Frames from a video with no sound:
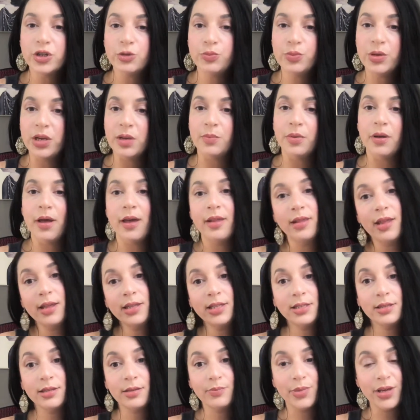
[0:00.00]
people. And let's
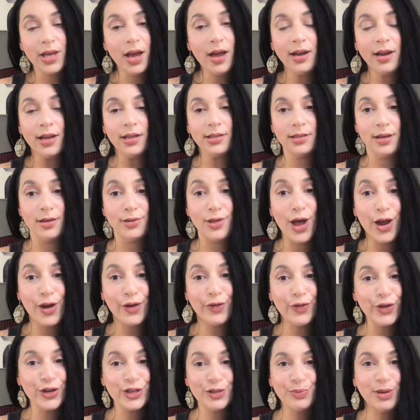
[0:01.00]
be honest, a lot of
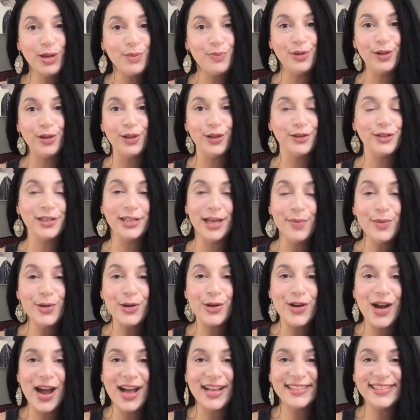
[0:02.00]
rich people are
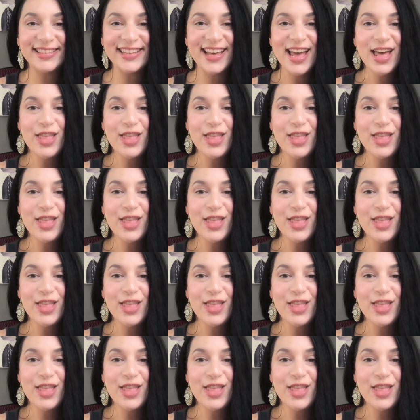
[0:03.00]
Democrats.